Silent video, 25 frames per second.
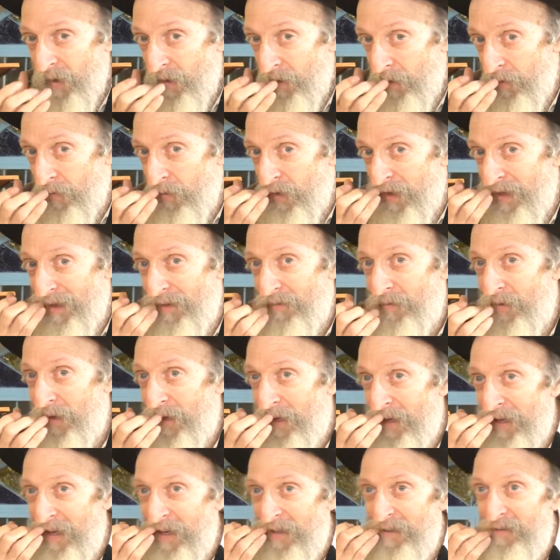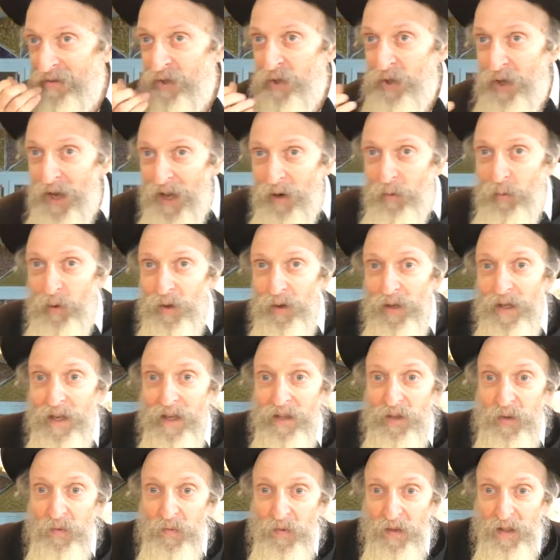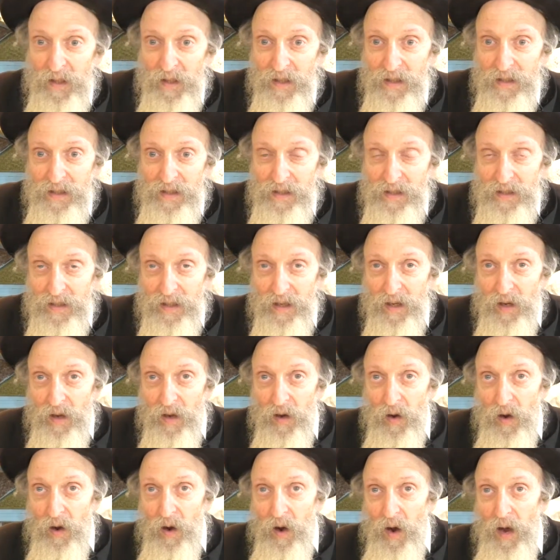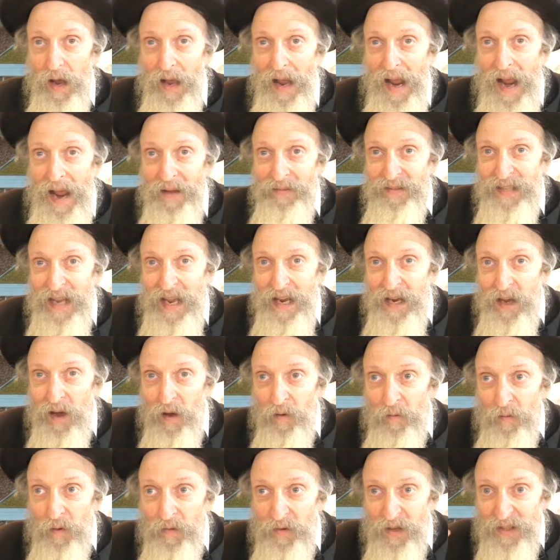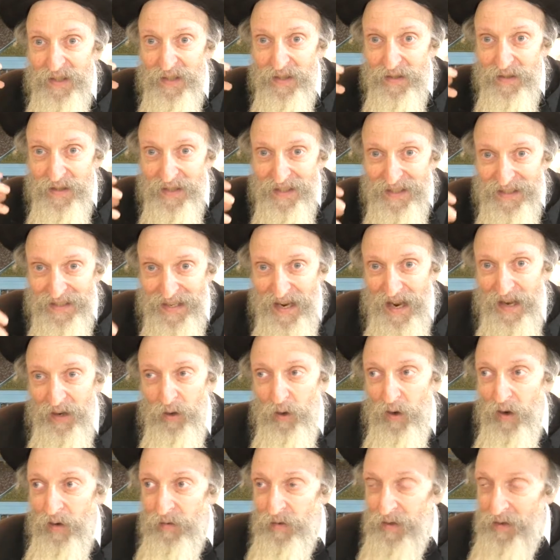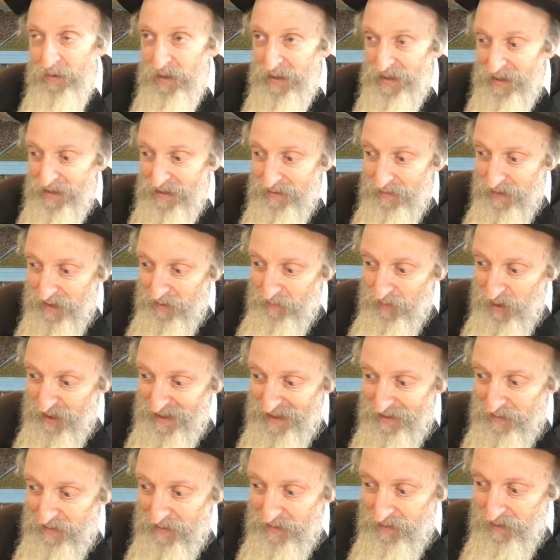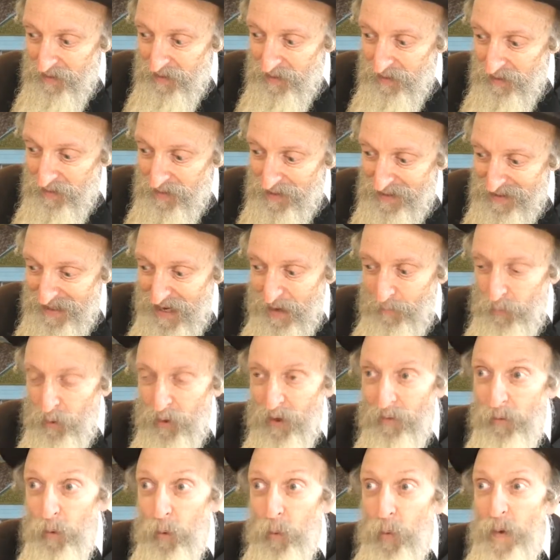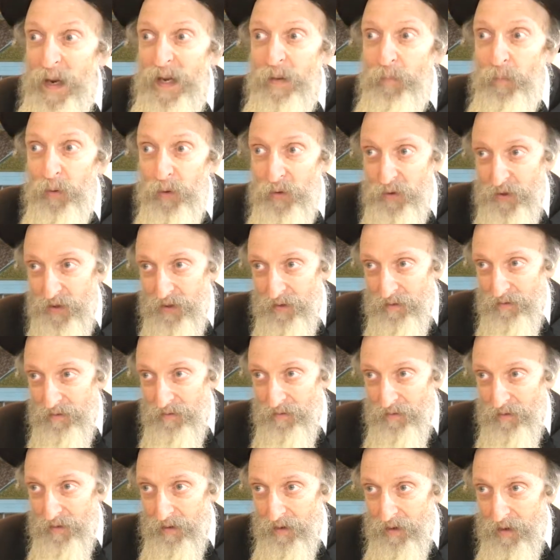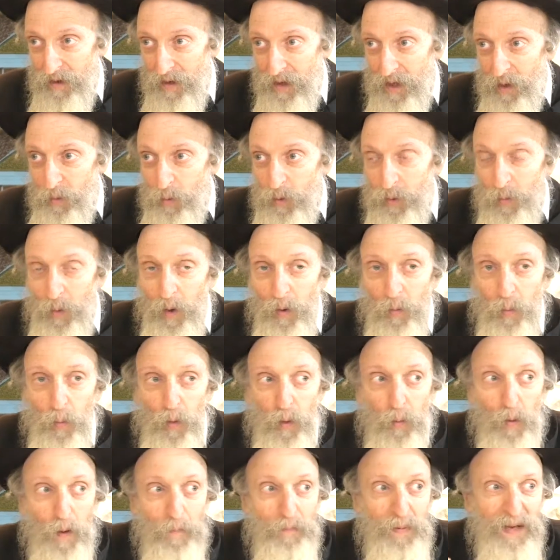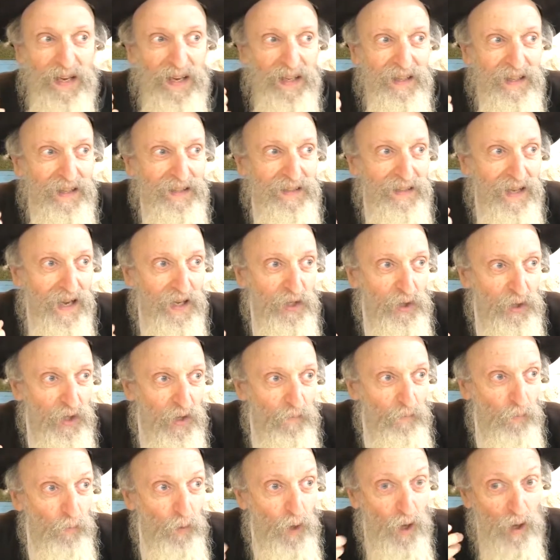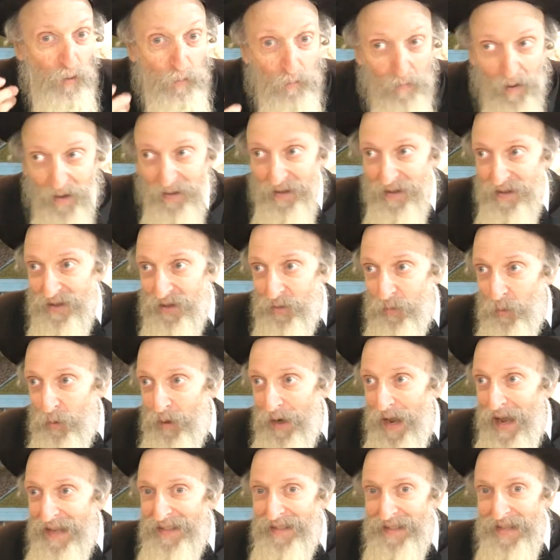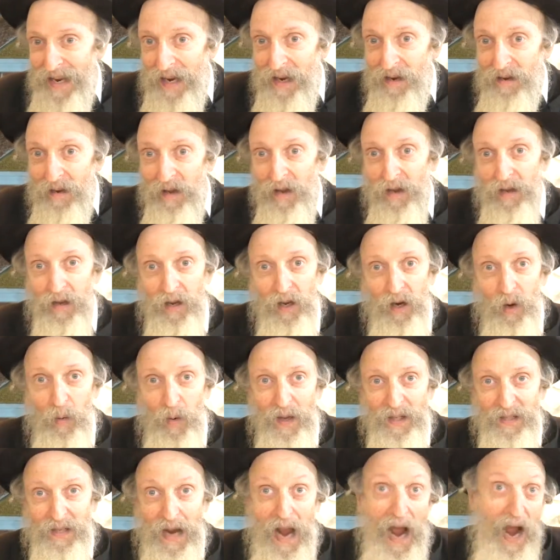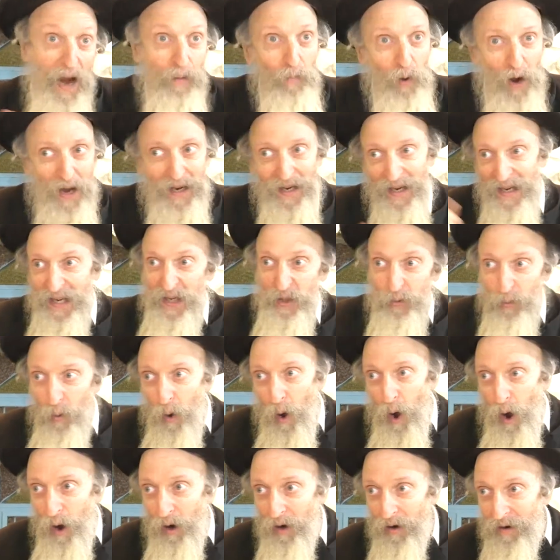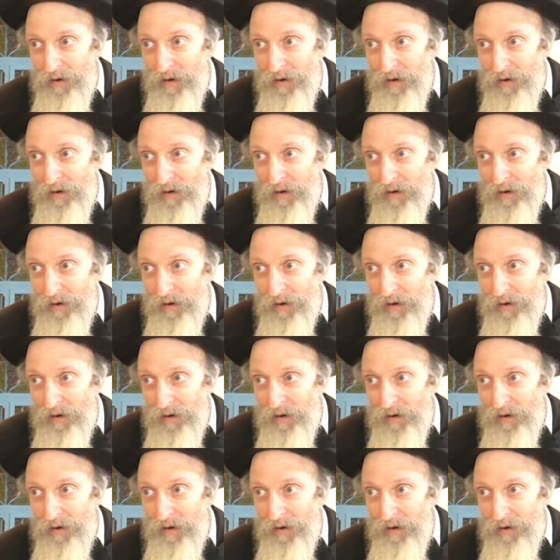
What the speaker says: The Yidden generally in Tfilis take the standard the standard of the weak person. We're appealing to Hashem for Rachmanis. We're not saying, we're saying I'm right and he's wrong.